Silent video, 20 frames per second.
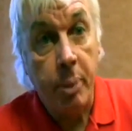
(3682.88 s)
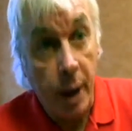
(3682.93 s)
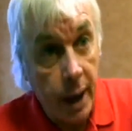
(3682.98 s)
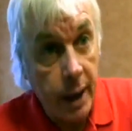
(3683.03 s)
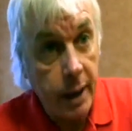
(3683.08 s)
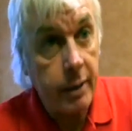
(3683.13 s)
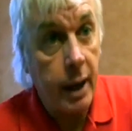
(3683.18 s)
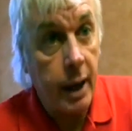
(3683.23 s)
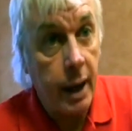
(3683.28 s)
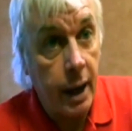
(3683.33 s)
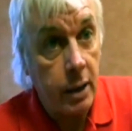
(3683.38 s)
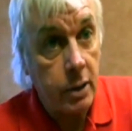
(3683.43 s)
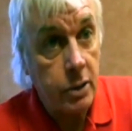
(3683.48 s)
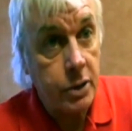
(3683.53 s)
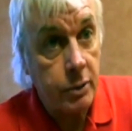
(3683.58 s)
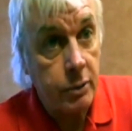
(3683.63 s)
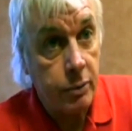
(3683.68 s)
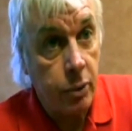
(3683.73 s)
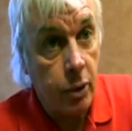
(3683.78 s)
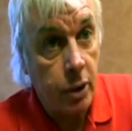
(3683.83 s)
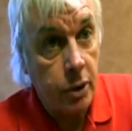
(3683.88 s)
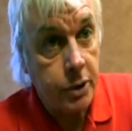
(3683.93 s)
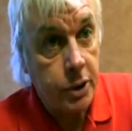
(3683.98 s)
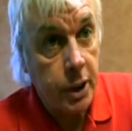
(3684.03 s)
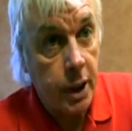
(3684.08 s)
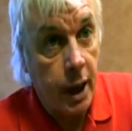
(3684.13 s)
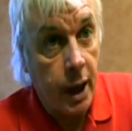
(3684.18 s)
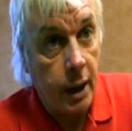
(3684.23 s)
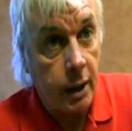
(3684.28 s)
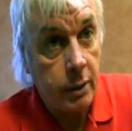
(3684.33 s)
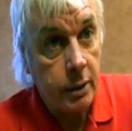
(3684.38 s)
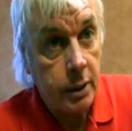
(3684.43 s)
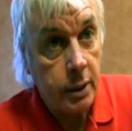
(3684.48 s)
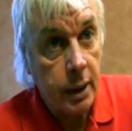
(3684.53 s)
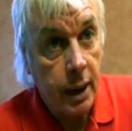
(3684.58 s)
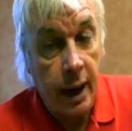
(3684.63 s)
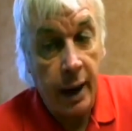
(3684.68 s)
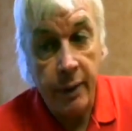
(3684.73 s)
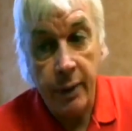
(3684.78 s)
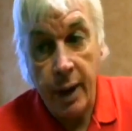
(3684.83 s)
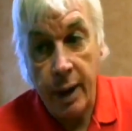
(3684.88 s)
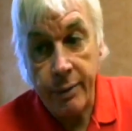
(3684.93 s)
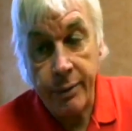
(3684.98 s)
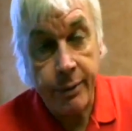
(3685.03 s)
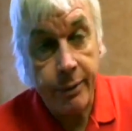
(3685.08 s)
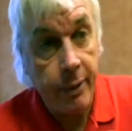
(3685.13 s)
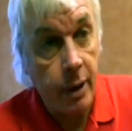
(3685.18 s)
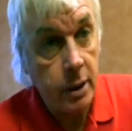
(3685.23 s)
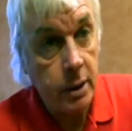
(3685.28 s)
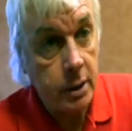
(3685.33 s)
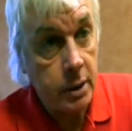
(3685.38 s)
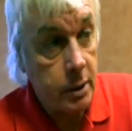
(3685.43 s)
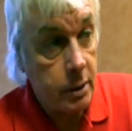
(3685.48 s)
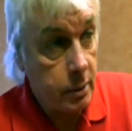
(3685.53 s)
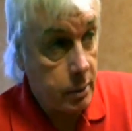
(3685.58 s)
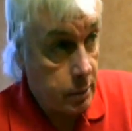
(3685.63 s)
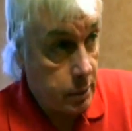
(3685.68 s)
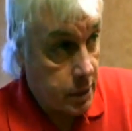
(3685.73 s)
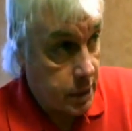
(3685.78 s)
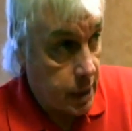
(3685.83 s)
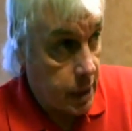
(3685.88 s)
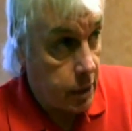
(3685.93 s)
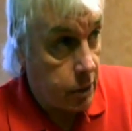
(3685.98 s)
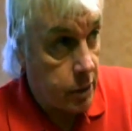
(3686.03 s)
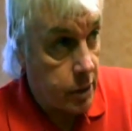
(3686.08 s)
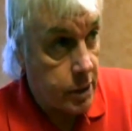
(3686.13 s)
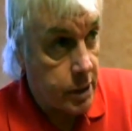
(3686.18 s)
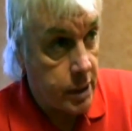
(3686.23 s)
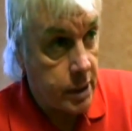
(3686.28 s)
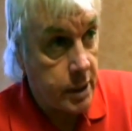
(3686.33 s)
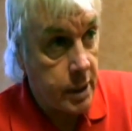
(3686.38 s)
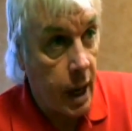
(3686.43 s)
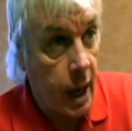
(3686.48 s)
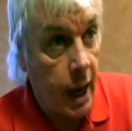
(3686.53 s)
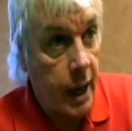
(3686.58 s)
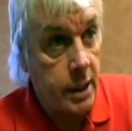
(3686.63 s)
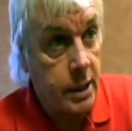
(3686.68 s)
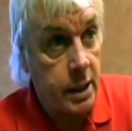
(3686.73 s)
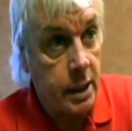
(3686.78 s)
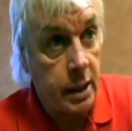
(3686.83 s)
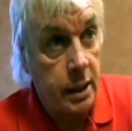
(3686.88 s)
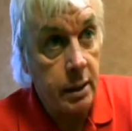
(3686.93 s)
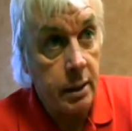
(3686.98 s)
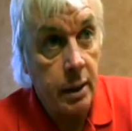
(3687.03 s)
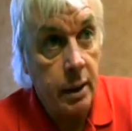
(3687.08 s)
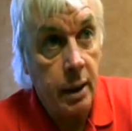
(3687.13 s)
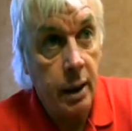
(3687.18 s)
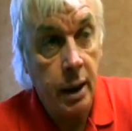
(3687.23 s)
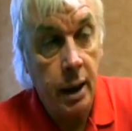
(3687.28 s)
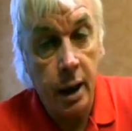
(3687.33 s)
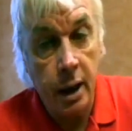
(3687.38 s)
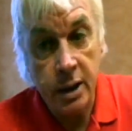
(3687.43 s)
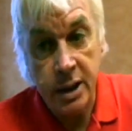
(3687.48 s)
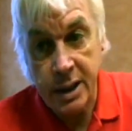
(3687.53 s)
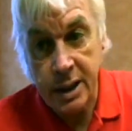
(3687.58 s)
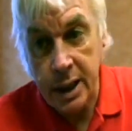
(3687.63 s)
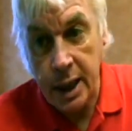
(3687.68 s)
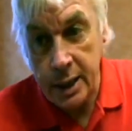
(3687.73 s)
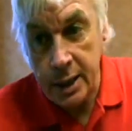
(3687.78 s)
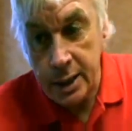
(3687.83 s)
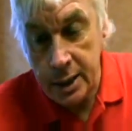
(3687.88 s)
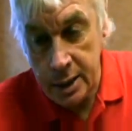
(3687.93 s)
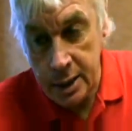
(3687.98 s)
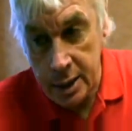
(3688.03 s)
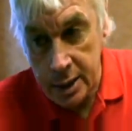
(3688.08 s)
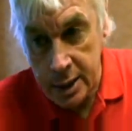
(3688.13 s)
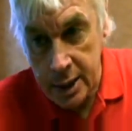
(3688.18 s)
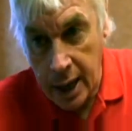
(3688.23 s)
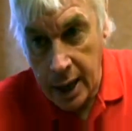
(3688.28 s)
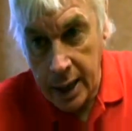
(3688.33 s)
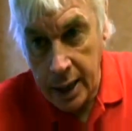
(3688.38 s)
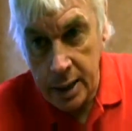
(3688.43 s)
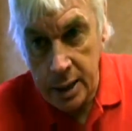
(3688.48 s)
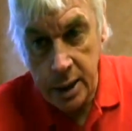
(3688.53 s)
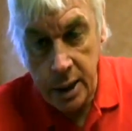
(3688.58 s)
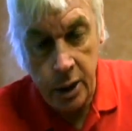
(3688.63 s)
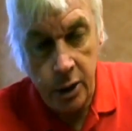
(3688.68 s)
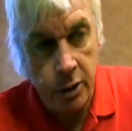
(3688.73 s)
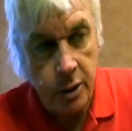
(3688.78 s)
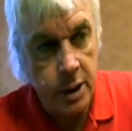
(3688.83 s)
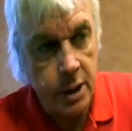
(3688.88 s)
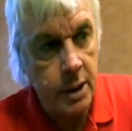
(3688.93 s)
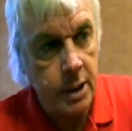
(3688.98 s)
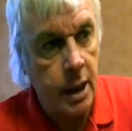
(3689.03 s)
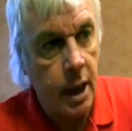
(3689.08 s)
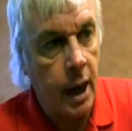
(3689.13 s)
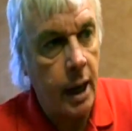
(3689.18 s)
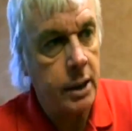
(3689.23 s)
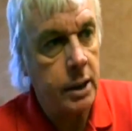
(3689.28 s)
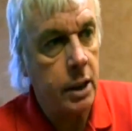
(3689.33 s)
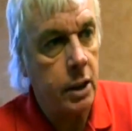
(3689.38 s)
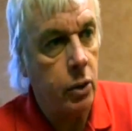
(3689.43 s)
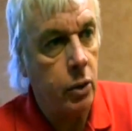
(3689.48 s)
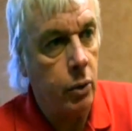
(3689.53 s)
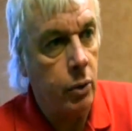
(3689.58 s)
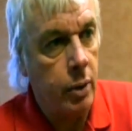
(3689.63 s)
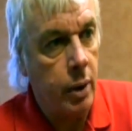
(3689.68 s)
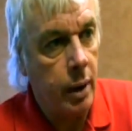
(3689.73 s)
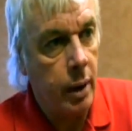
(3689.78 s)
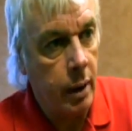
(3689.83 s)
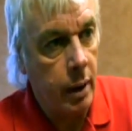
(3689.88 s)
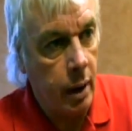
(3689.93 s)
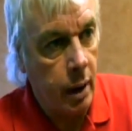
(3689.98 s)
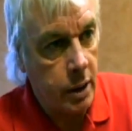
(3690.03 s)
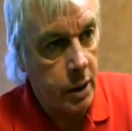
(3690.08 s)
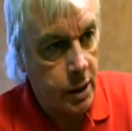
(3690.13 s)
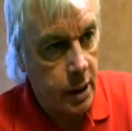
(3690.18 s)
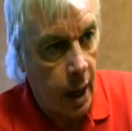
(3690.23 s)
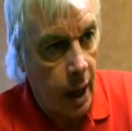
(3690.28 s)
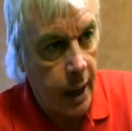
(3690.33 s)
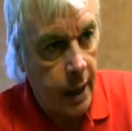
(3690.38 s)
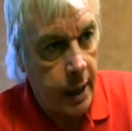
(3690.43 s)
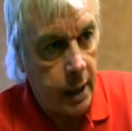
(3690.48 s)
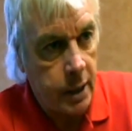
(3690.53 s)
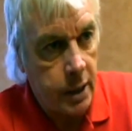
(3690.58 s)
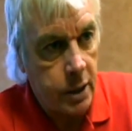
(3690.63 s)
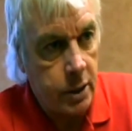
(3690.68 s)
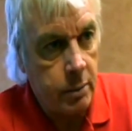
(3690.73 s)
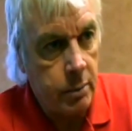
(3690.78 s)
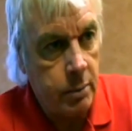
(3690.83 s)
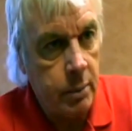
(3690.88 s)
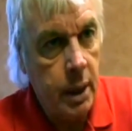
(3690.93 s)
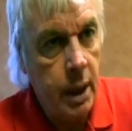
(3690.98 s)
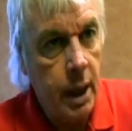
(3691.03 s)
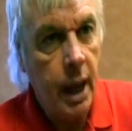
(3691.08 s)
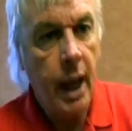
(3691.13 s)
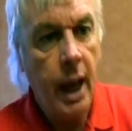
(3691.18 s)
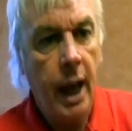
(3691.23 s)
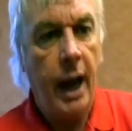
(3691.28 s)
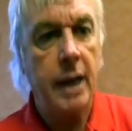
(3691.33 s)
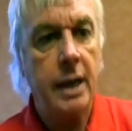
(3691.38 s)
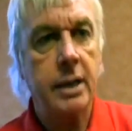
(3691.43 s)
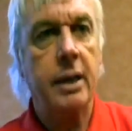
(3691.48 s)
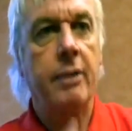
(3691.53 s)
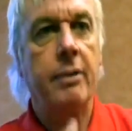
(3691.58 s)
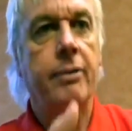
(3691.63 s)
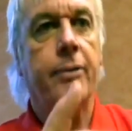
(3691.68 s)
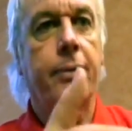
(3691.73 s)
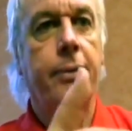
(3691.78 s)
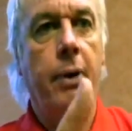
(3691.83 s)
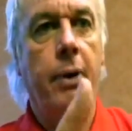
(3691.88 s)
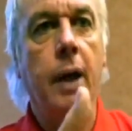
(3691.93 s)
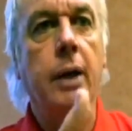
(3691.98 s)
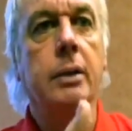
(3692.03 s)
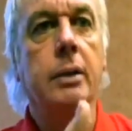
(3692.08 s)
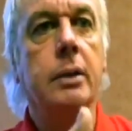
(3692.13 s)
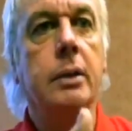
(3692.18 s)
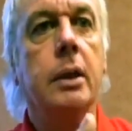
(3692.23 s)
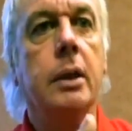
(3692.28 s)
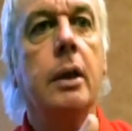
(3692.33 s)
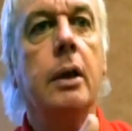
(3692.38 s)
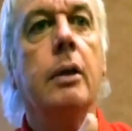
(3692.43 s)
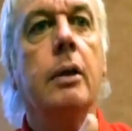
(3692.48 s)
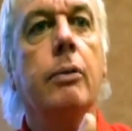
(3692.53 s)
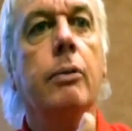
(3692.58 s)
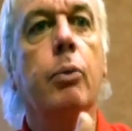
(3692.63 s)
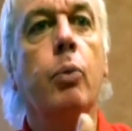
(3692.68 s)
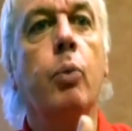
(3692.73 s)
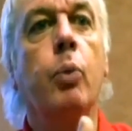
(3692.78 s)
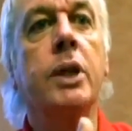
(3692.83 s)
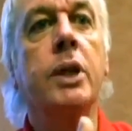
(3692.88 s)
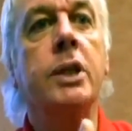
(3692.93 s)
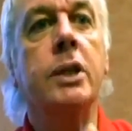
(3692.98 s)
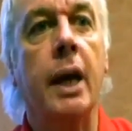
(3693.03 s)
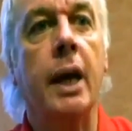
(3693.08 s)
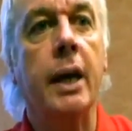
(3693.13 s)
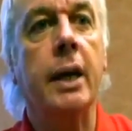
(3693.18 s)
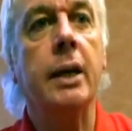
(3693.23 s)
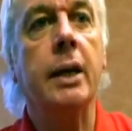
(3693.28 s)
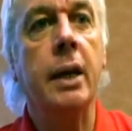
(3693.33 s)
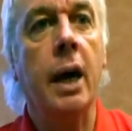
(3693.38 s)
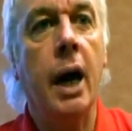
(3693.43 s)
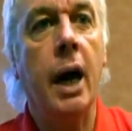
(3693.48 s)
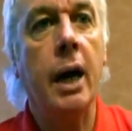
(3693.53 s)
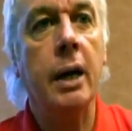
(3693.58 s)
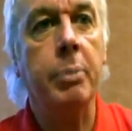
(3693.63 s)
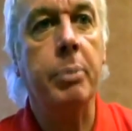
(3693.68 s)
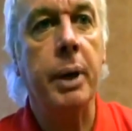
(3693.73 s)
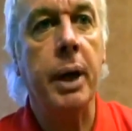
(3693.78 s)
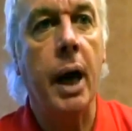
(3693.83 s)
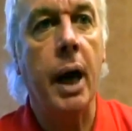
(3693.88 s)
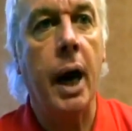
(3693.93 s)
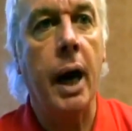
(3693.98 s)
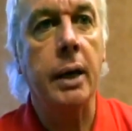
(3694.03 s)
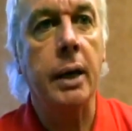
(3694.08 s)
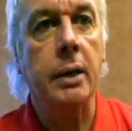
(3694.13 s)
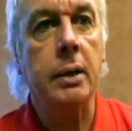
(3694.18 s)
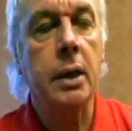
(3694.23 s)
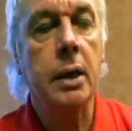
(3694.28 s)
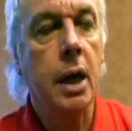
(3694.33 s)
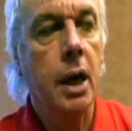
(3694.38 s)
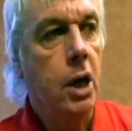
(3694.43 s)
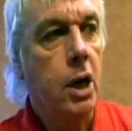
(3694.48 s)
by the House of Rothschild and their front secret society, satanic secret society called Zionism, as a front which they can hide behind.